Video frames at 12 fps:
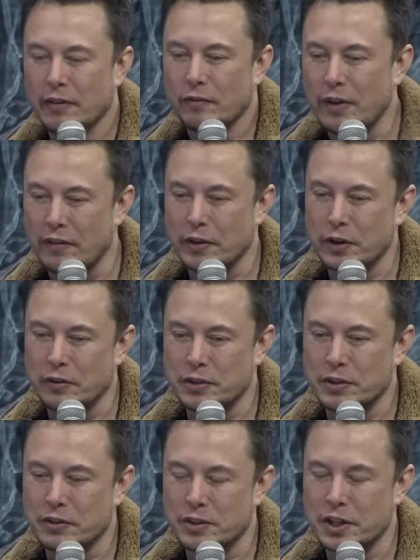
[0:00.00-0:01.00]
having human
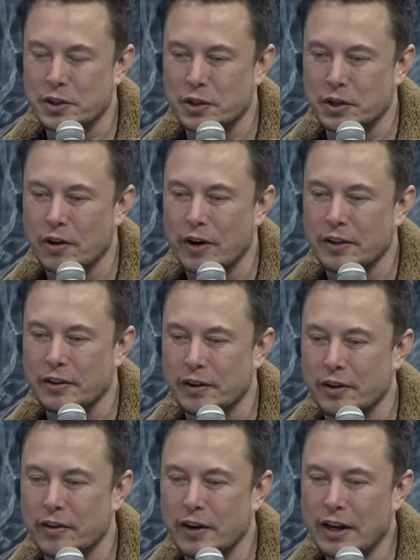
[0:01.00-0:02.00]
civilization go out
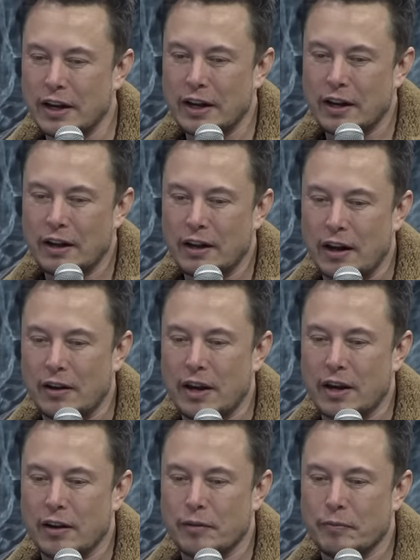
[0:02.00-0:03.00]
there, and
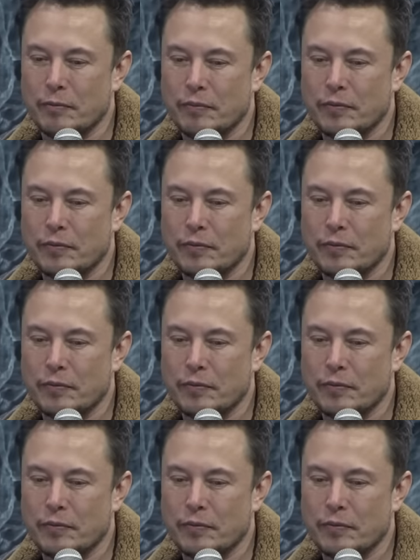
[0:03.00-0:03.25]
um,